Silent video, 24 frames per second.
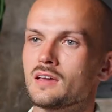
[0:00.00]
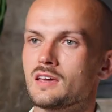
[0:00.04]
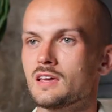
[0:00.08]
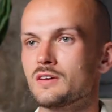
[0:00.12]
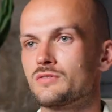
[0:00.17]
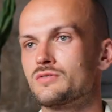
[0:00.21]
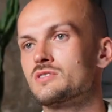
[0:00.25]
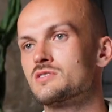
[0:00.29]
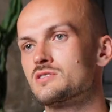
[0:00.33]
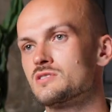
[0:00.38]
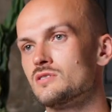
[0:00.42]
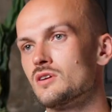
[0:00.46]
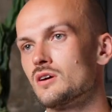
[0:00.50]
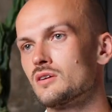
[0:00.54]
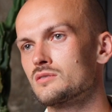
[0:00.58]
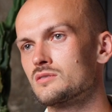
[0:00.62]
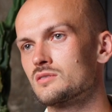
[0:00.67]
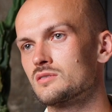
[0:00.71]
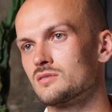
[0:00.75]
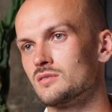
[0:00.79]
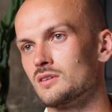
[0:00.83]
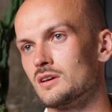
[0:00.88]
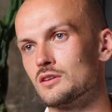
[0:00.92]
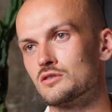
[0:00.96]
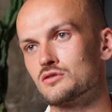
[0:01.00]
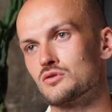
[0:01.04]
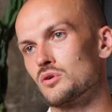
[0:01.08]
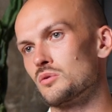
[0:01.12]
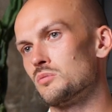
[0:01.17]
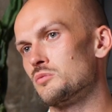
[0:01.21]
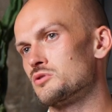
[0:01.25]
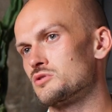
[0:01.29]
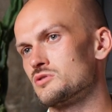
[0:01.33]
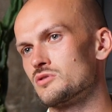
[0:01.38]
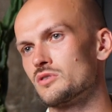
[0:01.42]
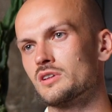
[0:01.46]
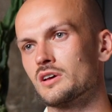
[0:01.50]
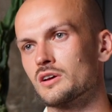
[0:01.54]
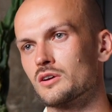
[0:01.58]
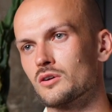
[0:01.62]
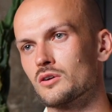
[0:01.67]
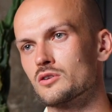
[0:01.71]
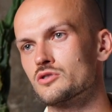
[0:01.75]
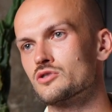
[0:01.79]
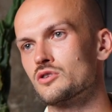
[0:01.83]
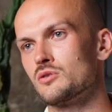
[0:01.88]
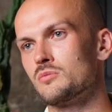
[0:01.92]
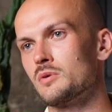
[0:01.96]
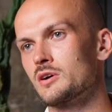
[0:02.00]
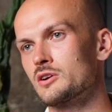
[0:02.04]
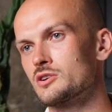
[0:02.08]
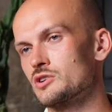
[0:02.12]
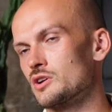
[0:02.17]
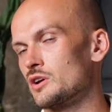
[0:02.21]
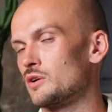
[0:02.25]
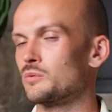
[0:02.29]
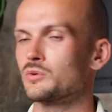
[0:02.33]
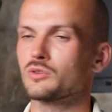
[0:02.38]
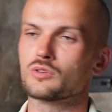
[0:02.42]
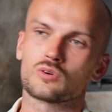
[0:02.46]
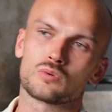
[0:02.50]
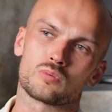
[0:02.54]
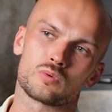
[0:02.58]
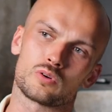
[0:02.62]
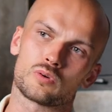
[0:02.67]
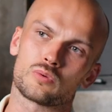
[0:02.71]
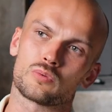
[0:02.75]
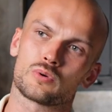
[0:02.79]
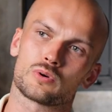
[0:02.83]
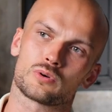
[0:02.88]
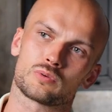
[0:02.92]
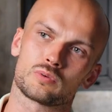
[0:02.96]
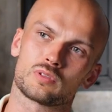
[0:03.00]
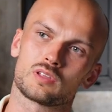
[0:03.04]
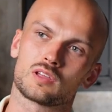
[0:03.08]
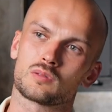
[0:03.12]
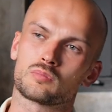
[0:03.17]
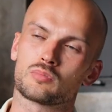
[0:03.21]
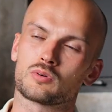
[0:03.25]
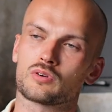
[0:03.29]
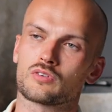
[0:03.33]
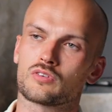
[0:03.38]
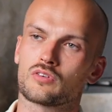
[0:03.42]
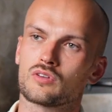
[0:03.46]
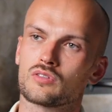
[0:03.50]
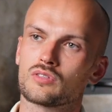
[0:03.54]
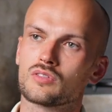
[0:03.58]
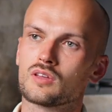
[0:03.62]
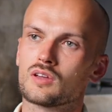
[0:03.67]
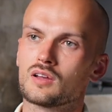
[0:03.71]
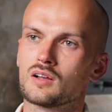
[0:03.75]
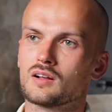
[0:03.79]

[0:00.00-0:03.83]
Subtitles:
If it's not, it's almost not a culture match and we don't want to work with that person.